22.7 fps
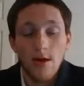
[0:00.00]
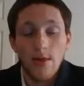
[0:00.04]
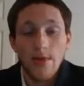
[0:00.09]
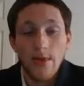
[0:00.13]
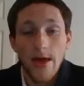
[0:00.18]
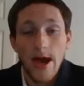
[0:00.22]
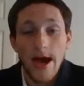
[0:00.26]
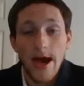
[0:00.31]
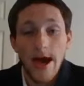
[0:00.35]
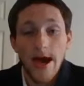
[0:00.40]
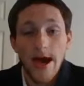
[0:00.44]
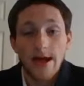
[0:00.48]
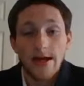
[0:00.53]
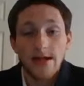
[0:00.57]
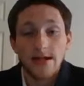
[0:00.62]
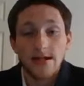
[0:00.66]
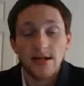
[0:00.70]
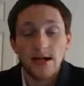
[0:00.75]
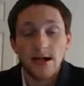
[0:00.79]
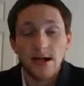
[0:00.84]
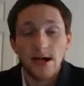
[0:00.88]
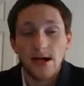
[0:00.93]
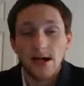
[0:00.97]
that
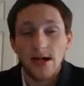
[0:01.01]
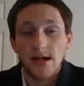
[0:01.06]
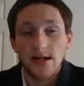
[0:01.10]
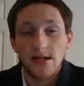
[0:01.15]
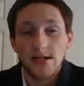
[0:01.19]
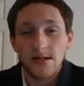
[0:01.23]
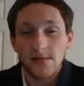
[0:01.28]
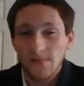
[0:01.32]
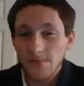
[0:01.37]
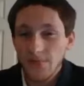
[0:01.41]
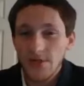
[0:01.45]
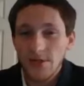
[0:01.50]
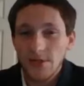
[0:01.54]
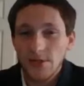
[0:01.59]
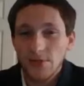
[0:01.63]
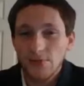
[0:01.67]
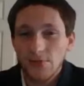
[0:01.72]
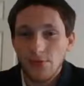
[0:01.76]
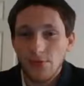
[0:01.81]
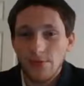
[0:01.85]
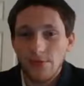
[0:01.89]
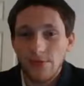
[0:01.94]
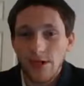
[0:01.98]
a computer
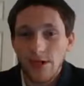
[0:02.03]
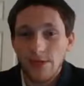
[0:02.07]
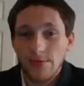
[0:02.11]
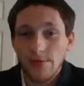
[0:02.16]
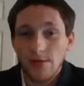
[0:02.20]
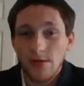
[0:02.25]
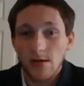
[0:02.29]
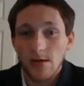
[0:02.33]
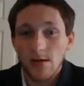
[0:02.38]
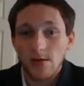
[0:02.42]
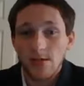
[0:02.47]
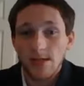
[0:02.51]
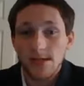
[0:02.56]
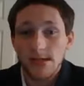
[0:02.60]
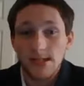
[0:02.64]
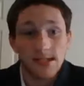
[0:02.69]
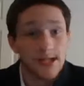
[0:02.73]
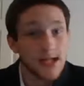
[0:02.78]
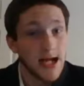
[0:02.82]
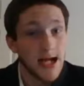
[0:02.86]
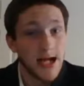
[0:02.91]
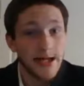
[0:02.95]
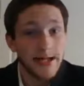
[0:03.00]
program called
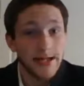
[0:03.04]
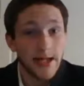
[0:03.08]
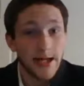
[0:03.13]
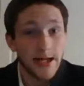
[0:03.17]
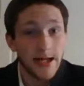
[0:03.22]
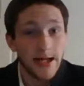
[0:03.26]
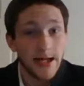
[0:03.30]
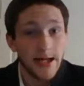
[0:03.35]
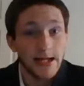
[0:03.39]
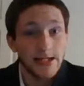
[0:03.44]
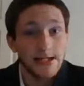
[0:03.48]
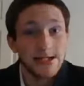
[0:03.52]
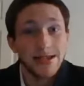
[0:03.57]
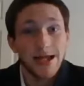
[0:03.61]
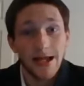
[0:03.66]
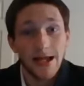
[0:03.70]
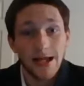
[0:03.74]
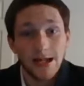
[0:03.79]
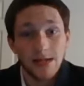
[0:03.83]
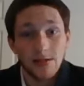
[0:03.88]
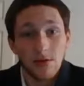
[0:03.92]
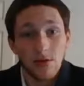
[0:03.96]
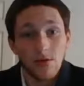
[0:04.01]
Skynet has
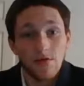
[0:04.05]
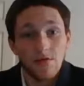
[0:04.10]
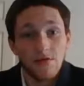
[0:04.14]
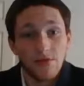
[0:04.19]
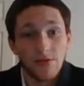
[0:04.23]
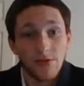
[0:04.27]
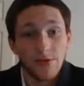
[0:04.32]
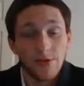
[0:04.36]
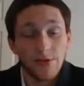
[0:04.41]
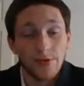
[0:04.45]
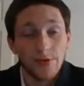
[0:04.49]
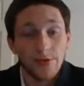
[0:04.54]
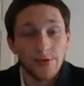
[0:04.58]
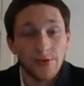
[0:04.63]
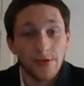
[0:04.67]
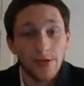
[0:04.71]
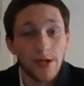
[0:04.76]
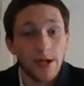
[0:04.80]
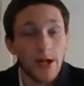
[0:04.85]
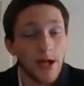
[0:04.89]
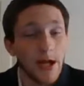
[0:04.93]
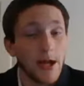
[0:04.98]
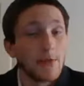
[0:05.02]
taken over
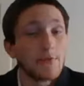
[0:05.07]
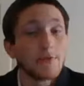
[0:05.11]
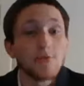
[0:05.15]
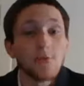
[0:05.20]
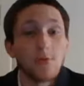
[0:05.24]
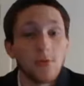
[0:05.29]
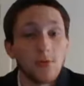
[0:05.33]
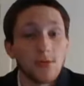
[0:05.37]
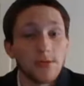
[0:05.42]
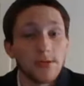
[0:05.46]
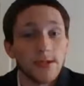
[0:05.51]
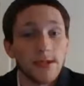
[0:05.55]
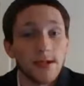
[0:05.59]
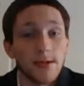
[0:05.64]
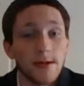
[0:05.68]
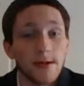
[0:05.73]
and ruled the